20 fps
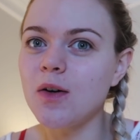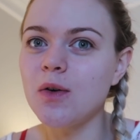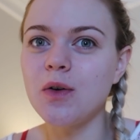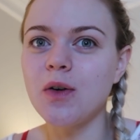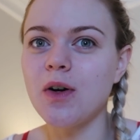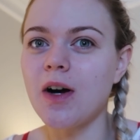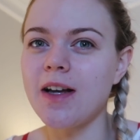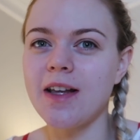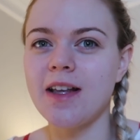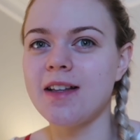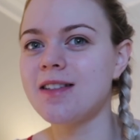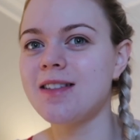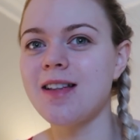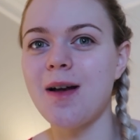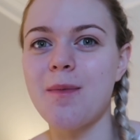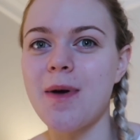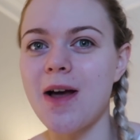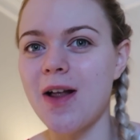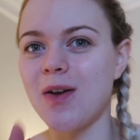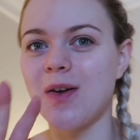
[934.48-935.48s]
Oh, it's
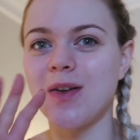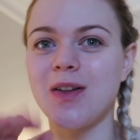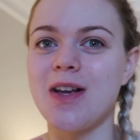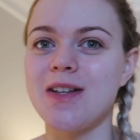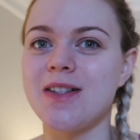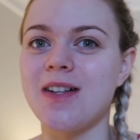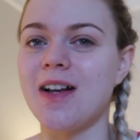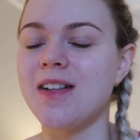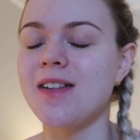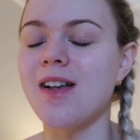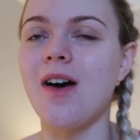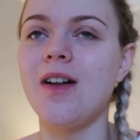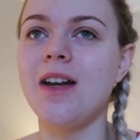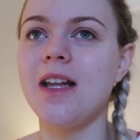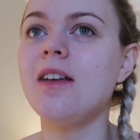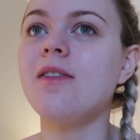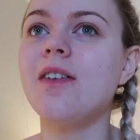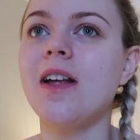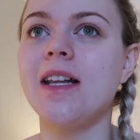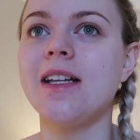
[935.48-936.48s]
something along those lines. I'll
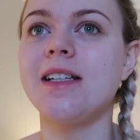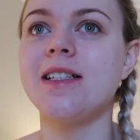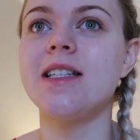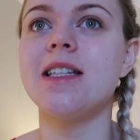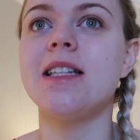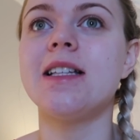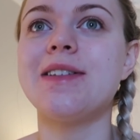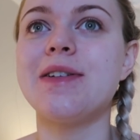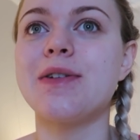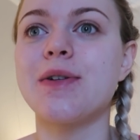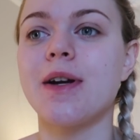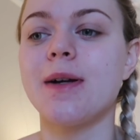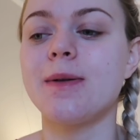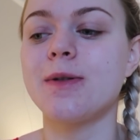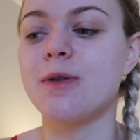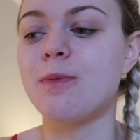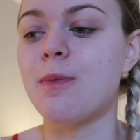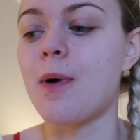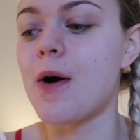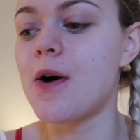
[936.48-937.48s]
leave it linked in the
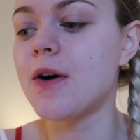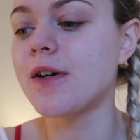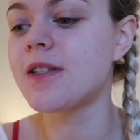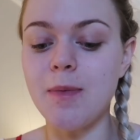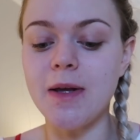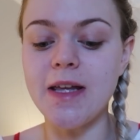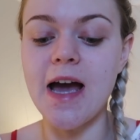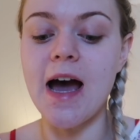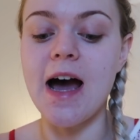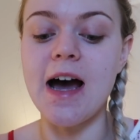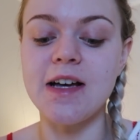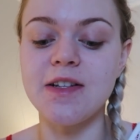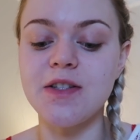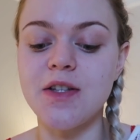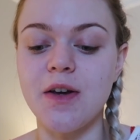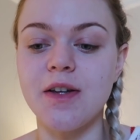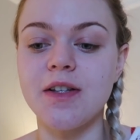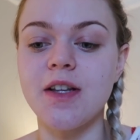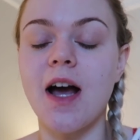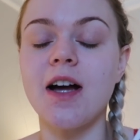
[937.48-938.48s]
description box. But yeah,
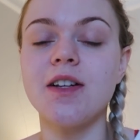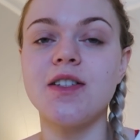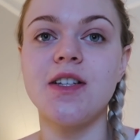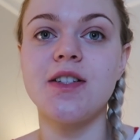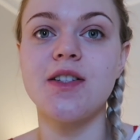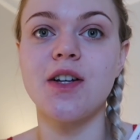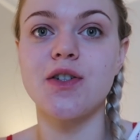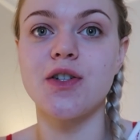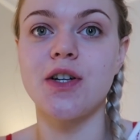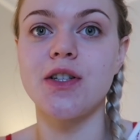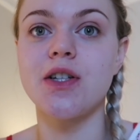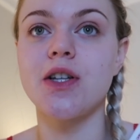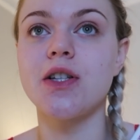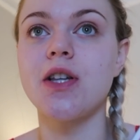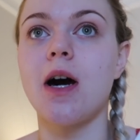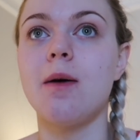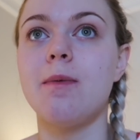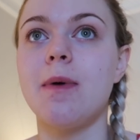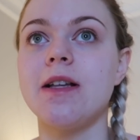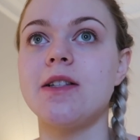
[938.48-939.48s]
so it's actually such a nice
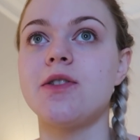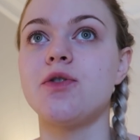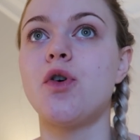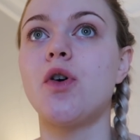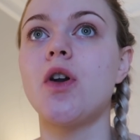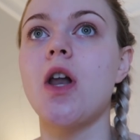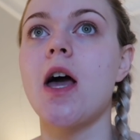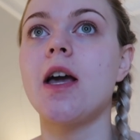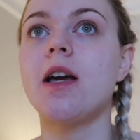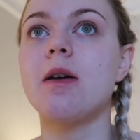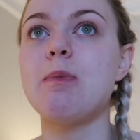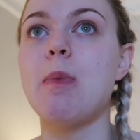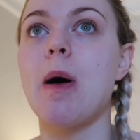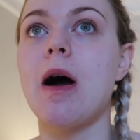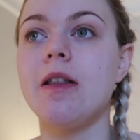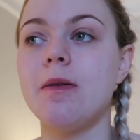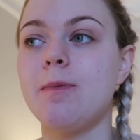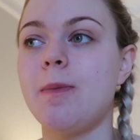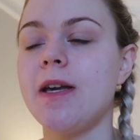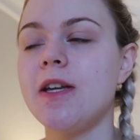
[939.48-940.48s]
hotel, but it's not like
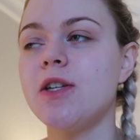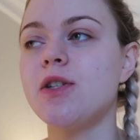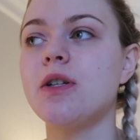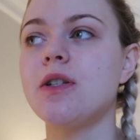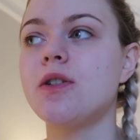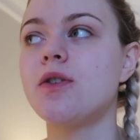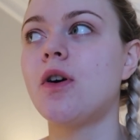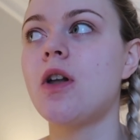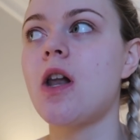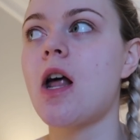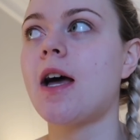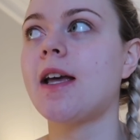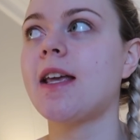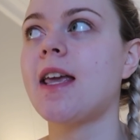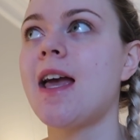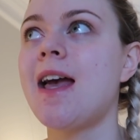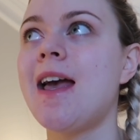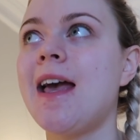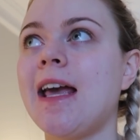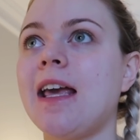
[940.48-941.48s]
by the beach. So it's not like
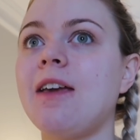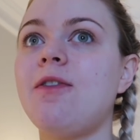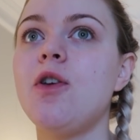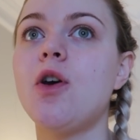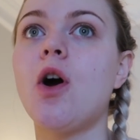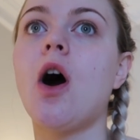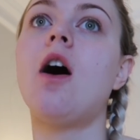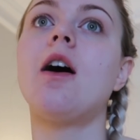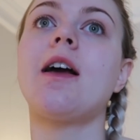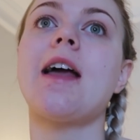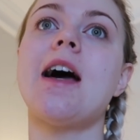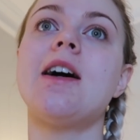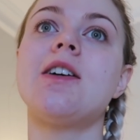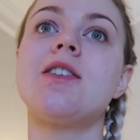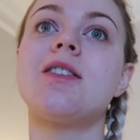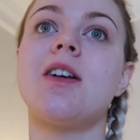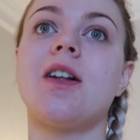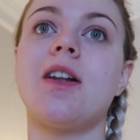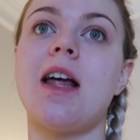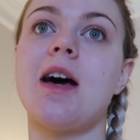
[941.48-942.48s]
if you can't get a
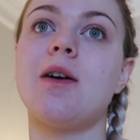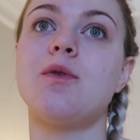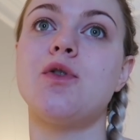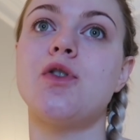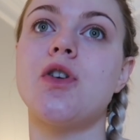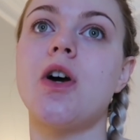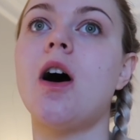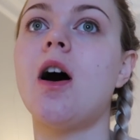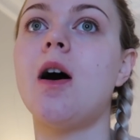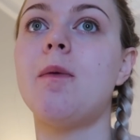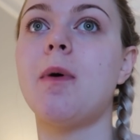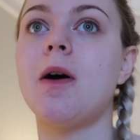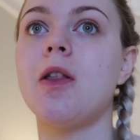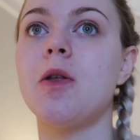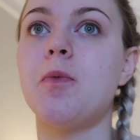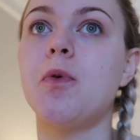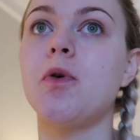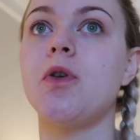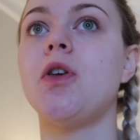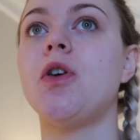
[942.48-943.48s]
sun lounger by the
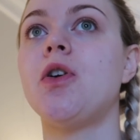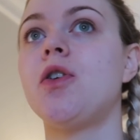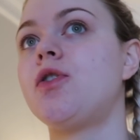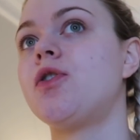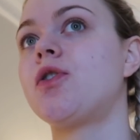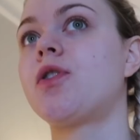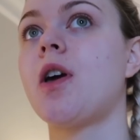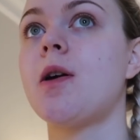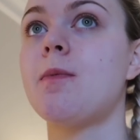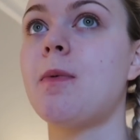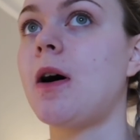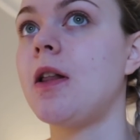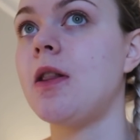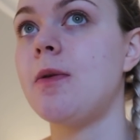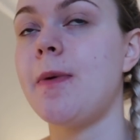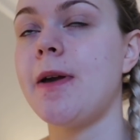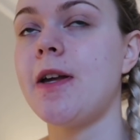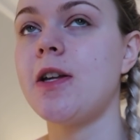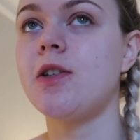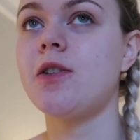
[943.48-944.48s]
pool, you could just go by the
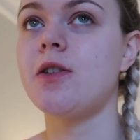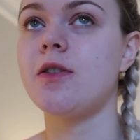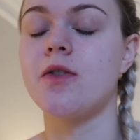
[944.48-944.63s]
beach.